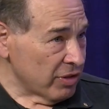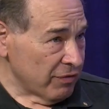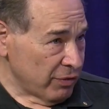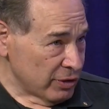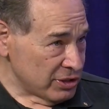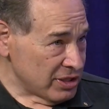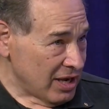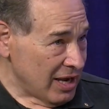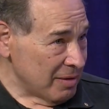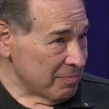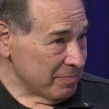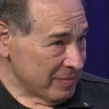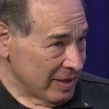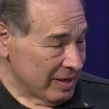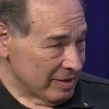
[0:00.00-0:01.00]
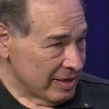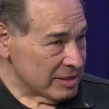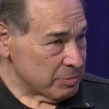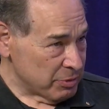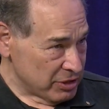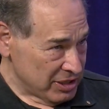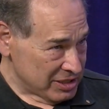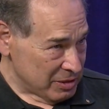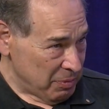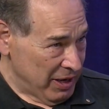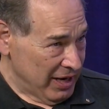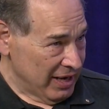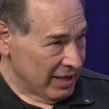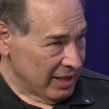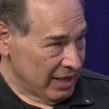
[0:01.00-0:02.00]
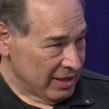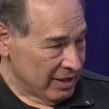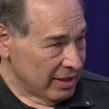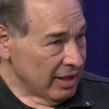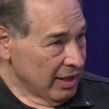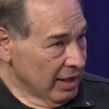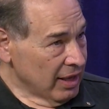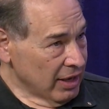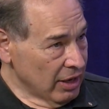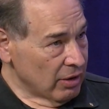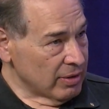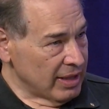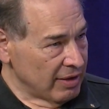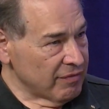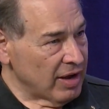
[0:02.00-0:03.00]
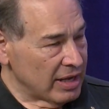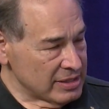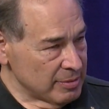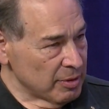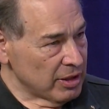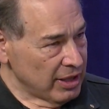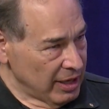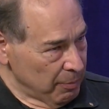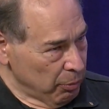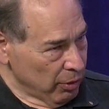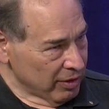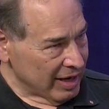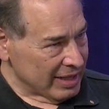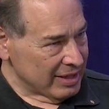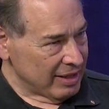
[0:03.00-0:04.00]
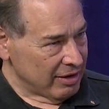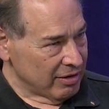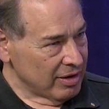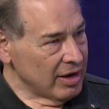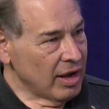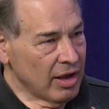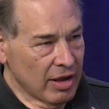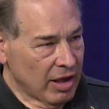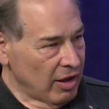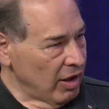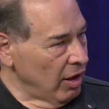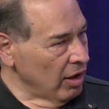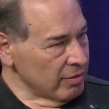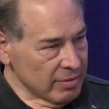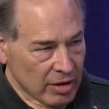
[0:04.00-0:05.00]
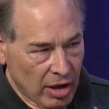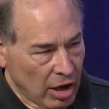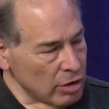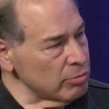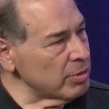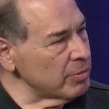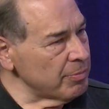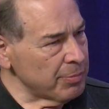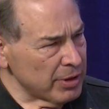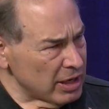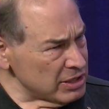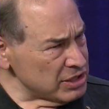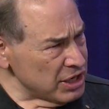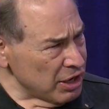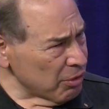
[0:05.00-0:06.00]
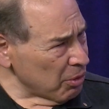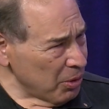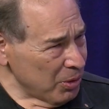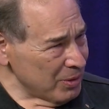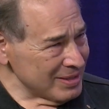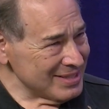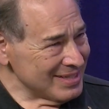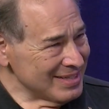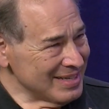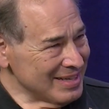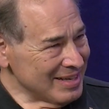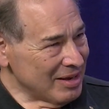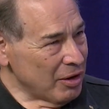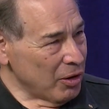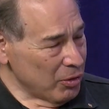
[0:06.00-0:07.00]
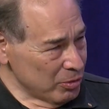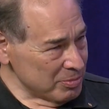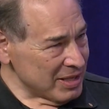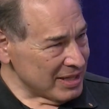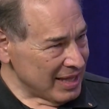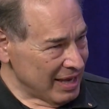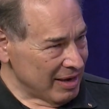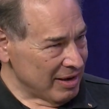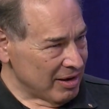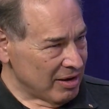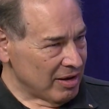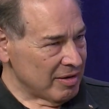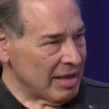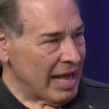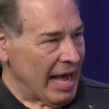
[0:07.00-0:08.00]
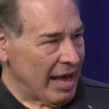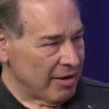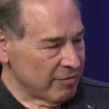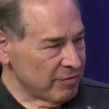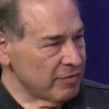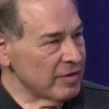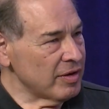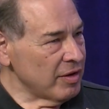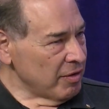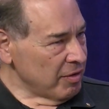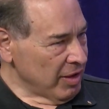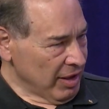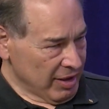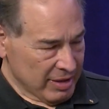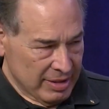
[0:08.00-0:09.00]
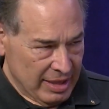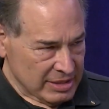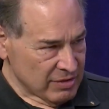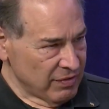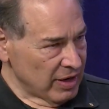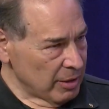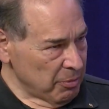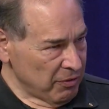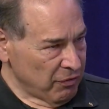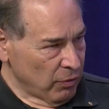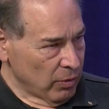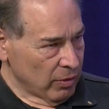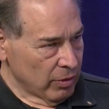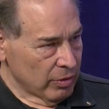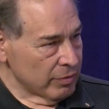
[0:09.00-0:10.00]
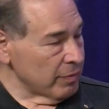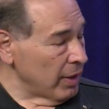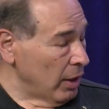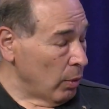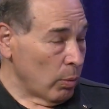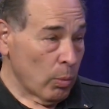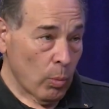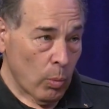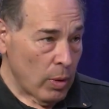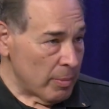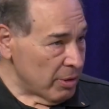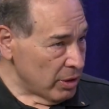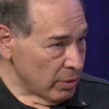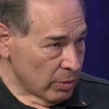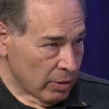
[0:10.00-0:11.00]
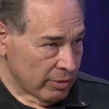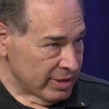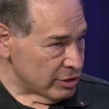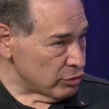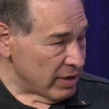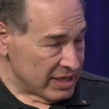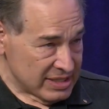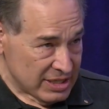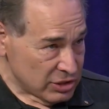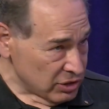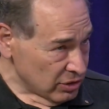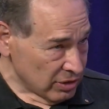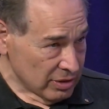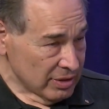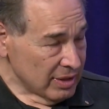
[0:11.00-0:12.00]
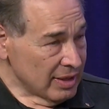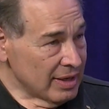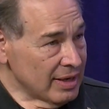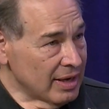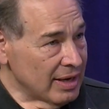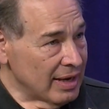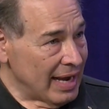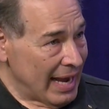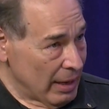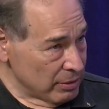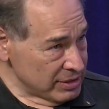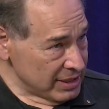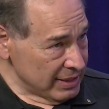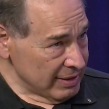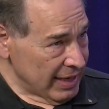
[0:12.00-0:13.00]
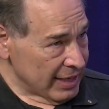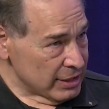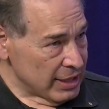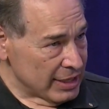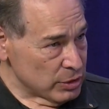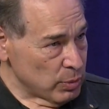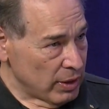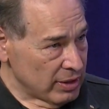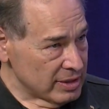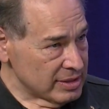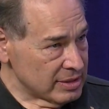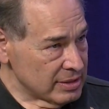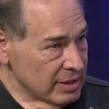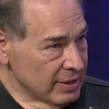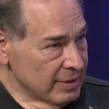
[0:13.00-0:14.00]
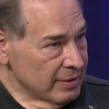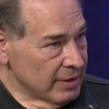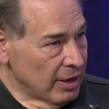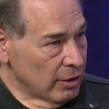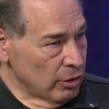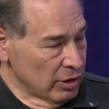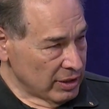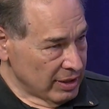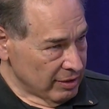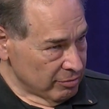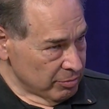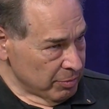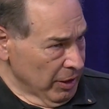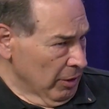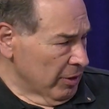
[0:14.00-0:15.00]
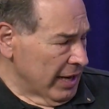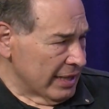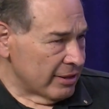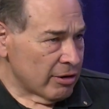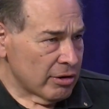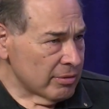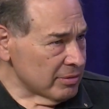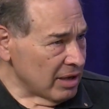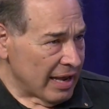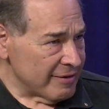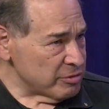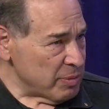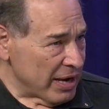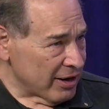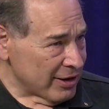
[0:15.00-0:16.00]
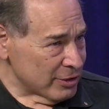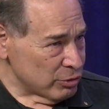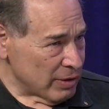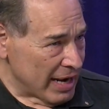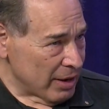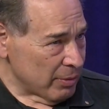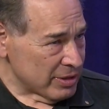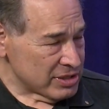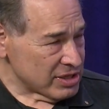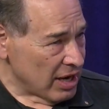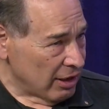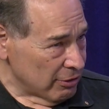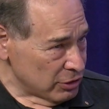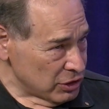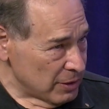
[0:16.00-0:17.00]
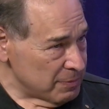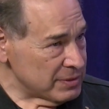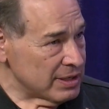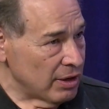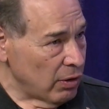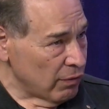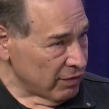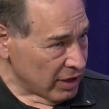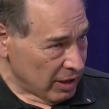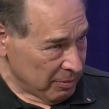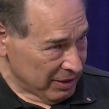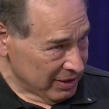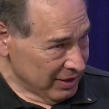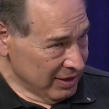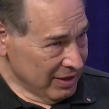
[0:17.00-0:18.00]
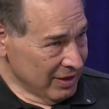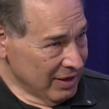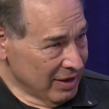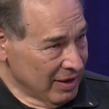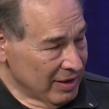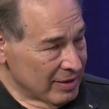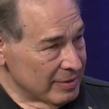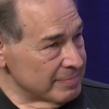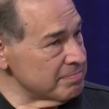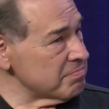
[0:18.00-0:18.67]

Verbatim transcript: the first time, uh, is participating, and, and, you know they've got some cleanup work at their uh, hundred plus year old mm -hmm. home that they uh, have uh, that's available for you know, women who are in transitional uh, housing, as, as, well as uh, looking to you know, get their lives back on track with scholarships and overcoming uh,